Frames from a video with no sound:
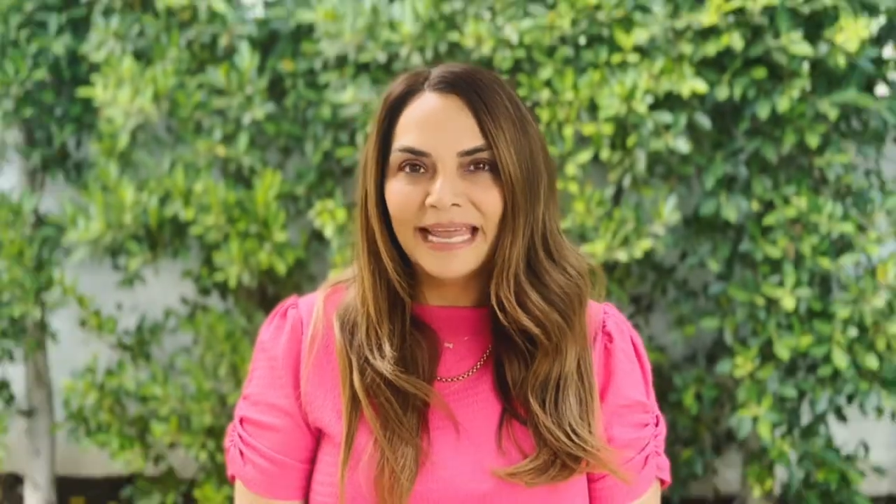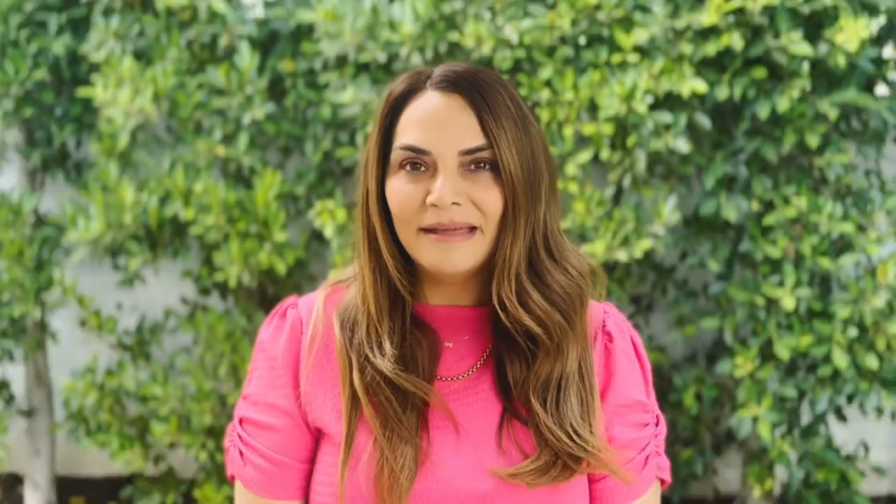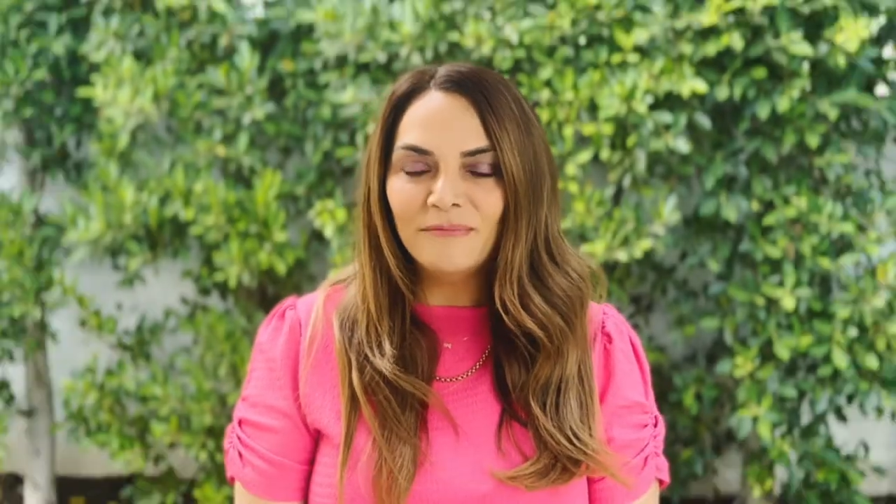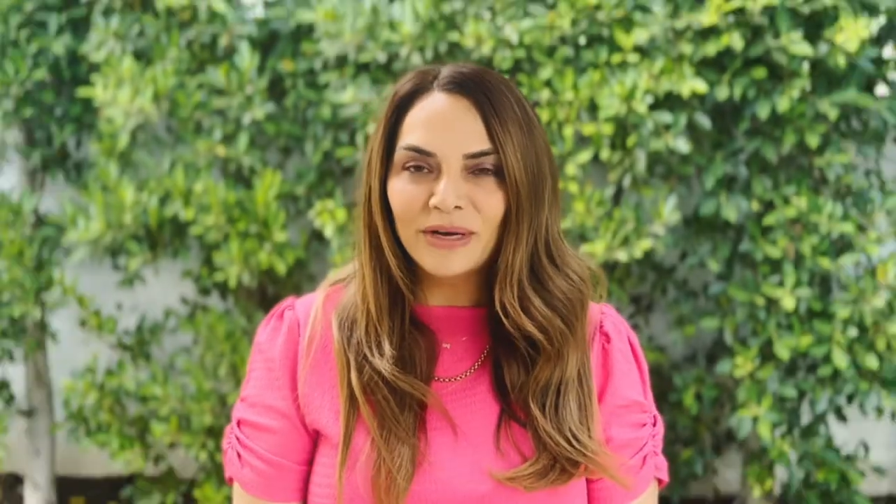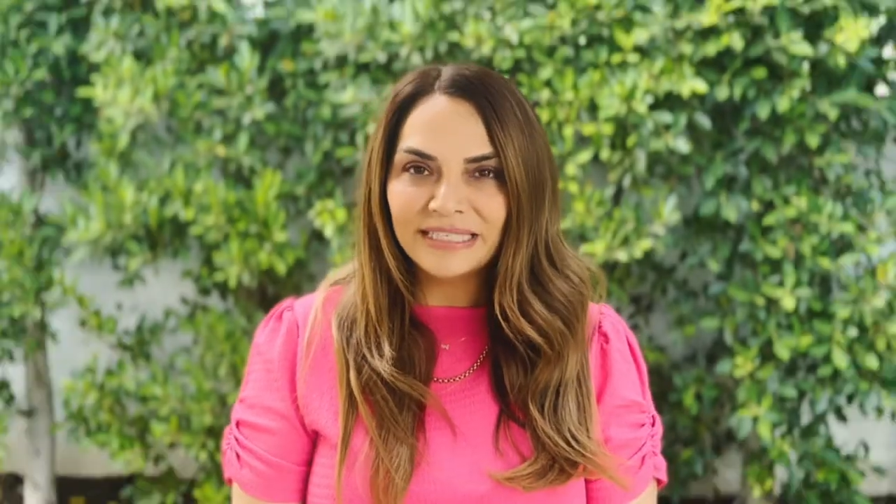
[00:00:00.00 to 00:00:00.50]

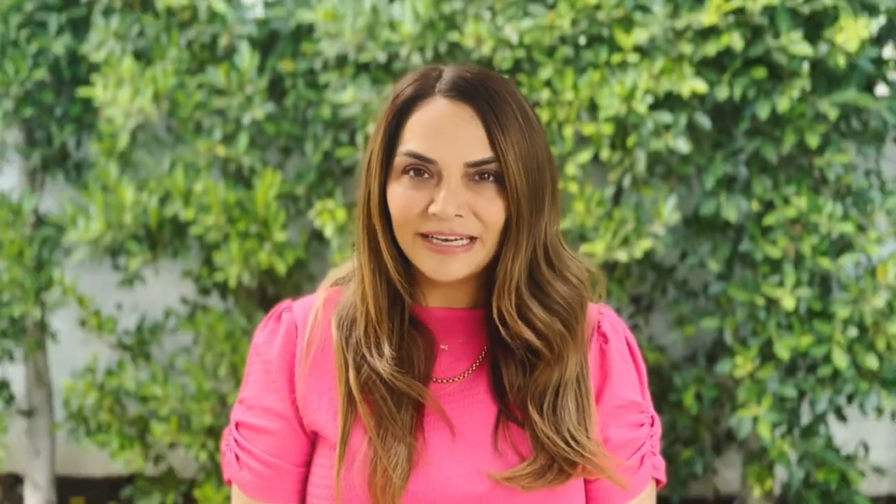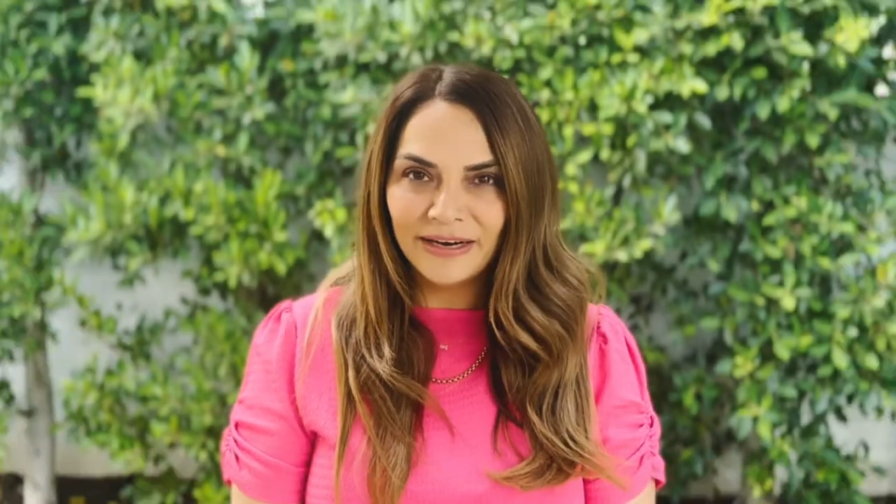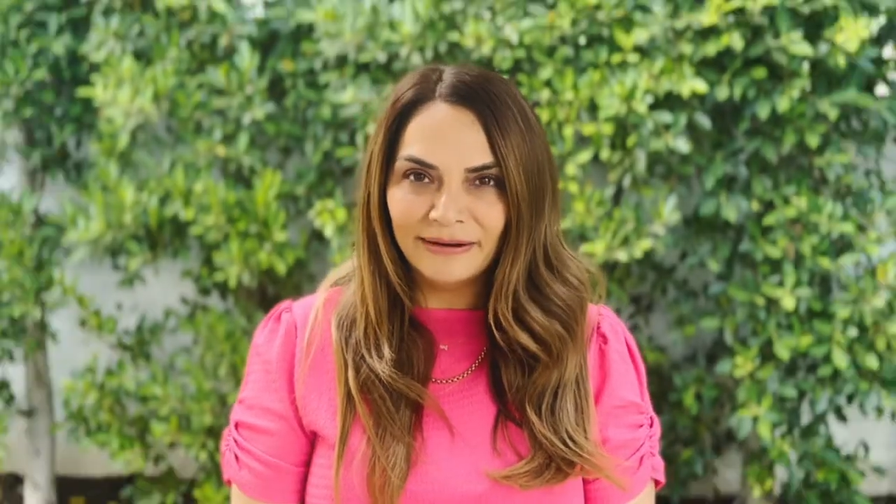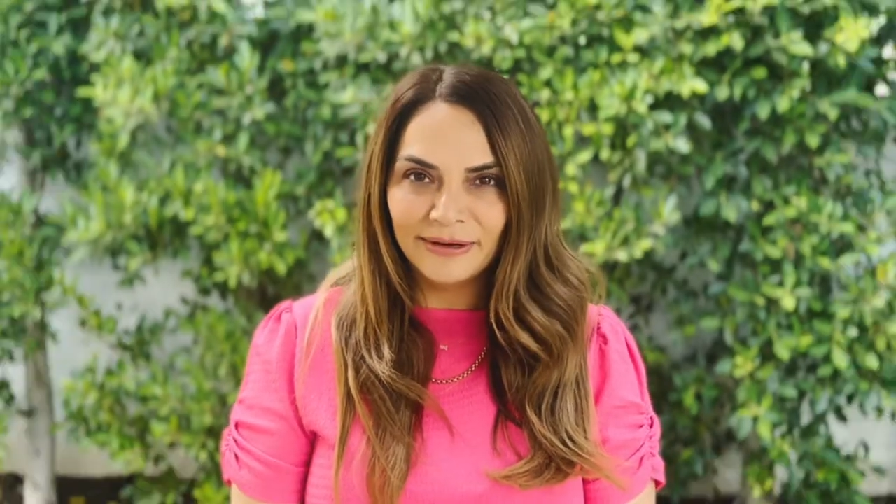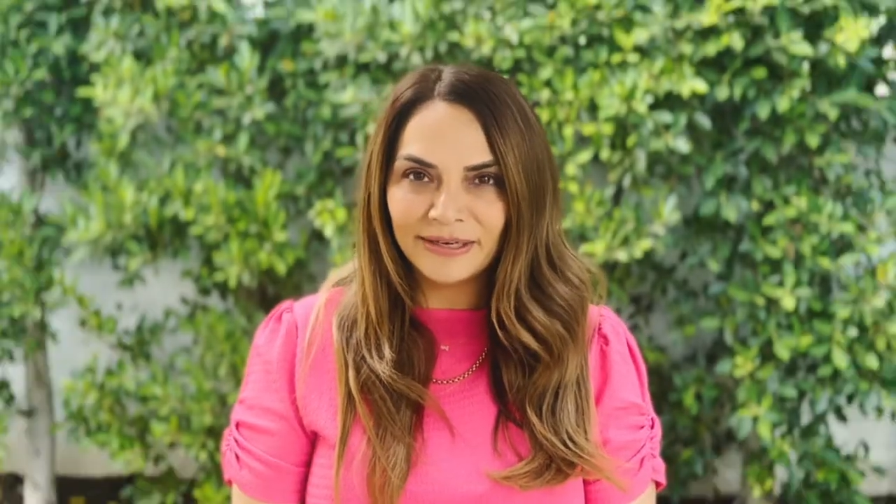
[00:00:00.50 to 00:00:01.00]
In West
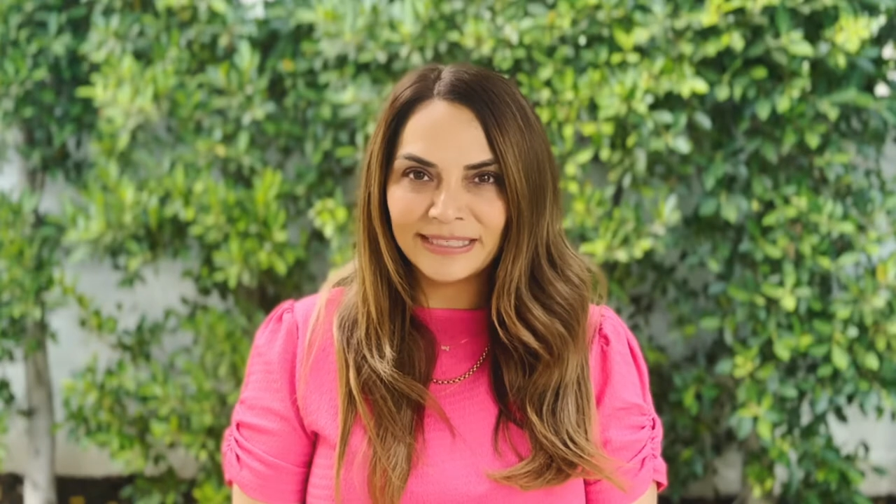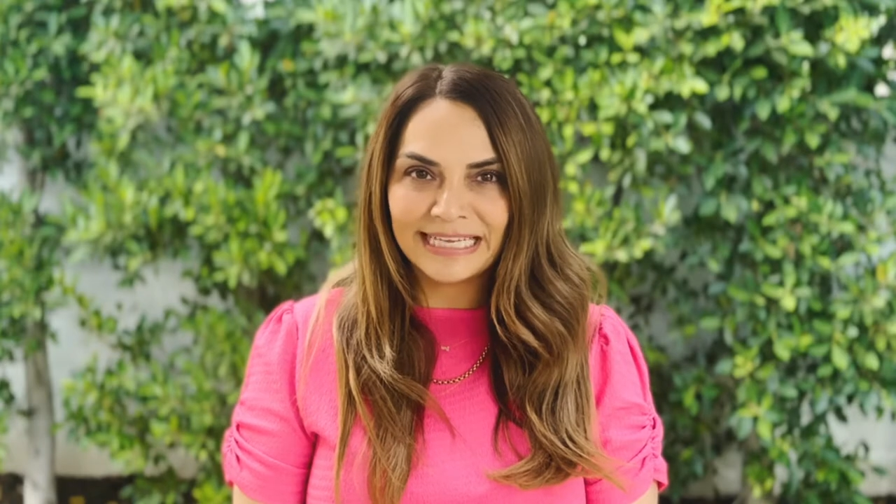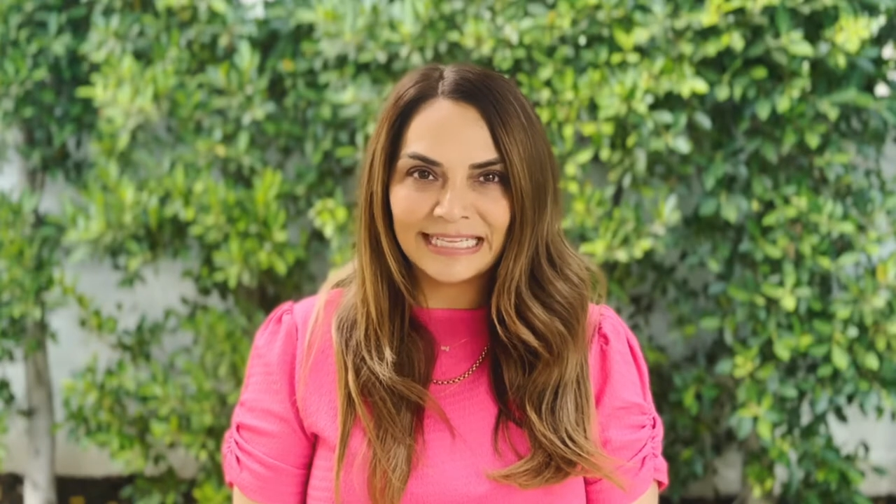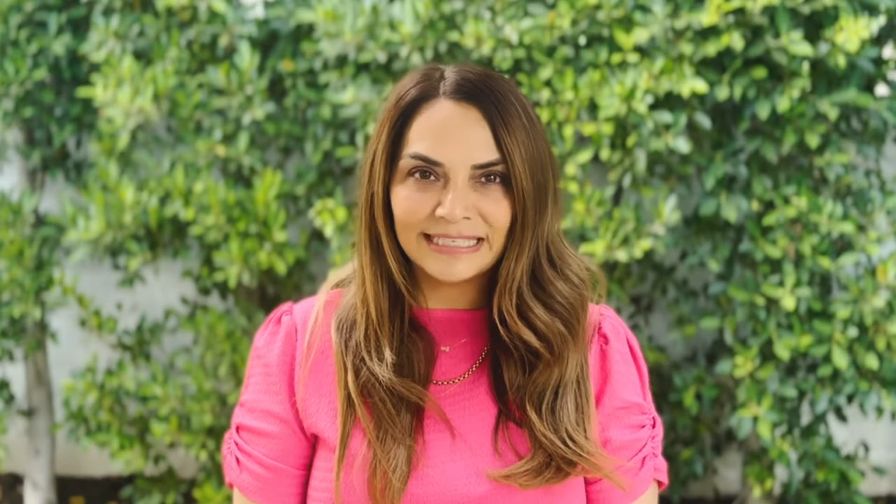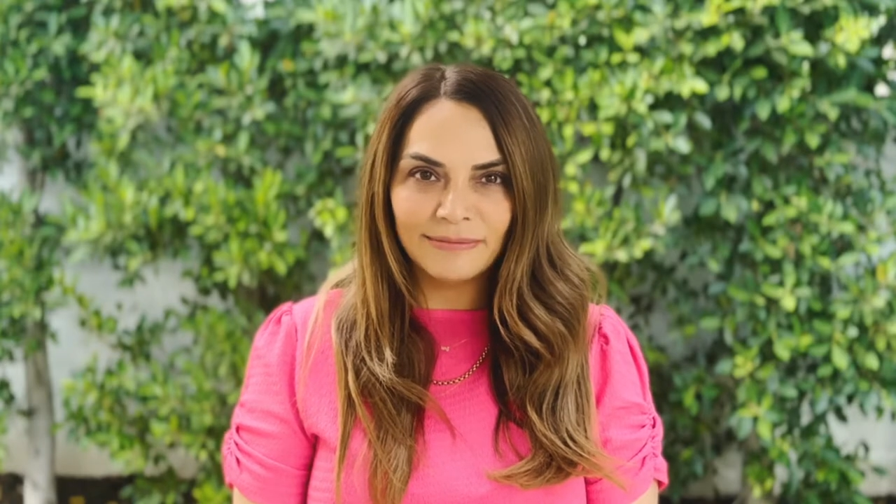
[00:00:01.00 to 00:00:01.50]
Hollywood or
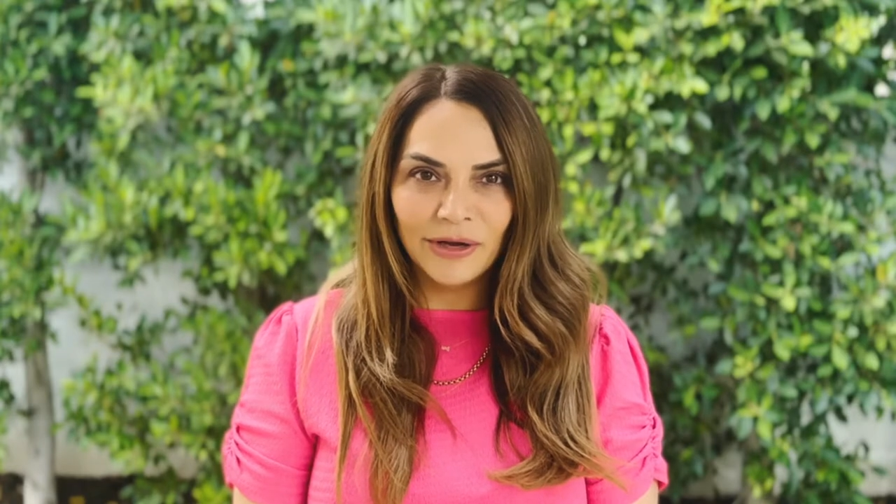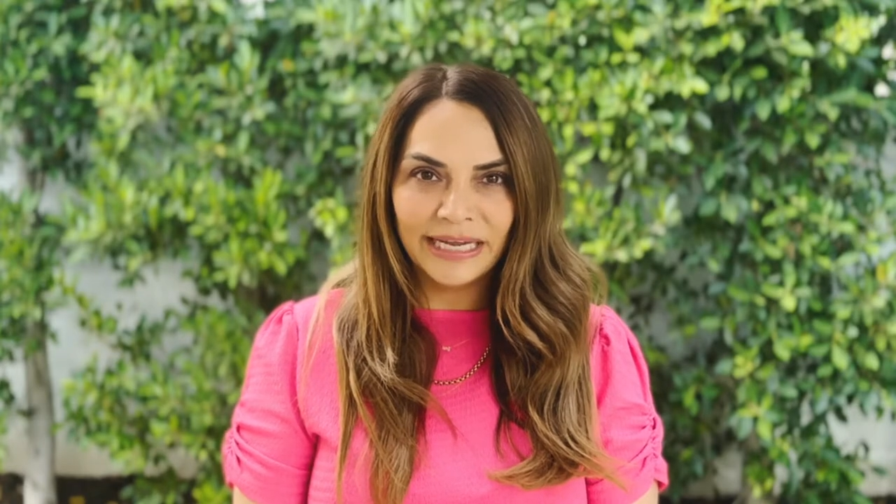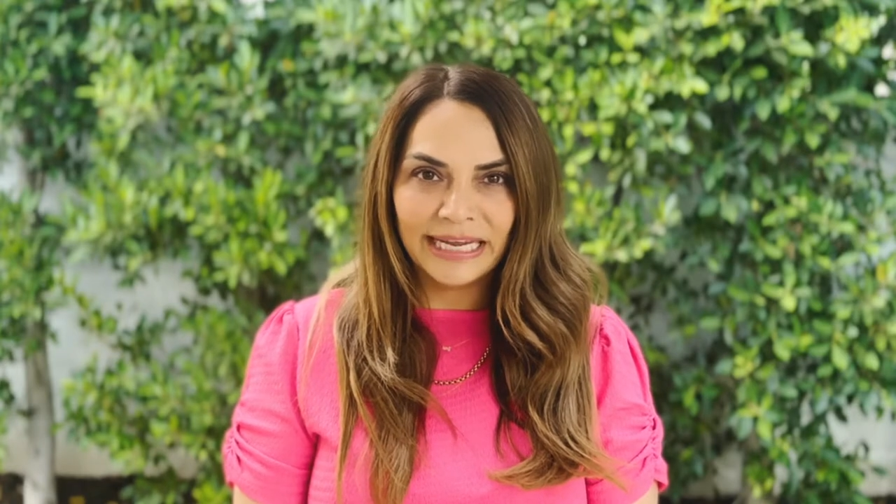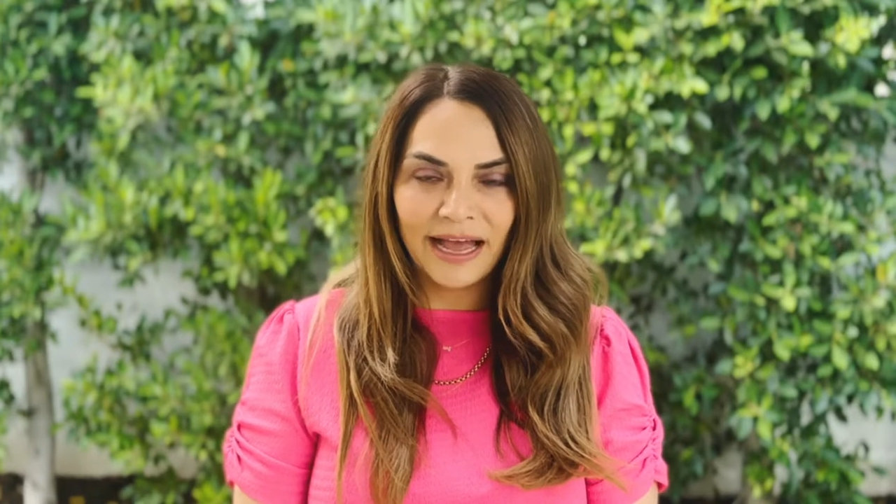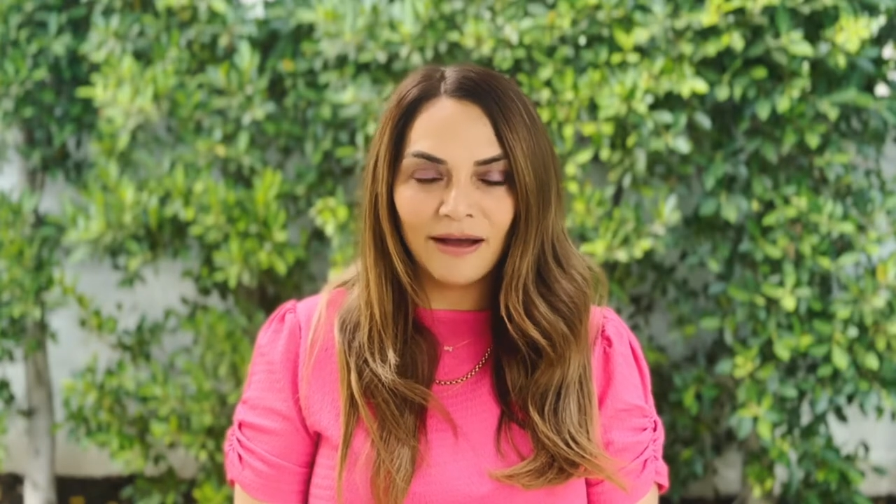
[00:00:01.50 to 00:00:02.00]
Santa
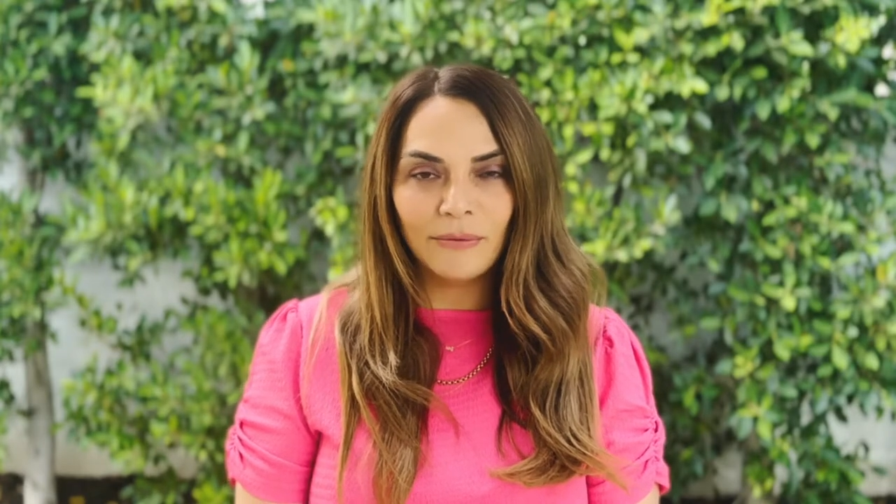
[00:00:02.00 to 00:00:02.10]
Monica,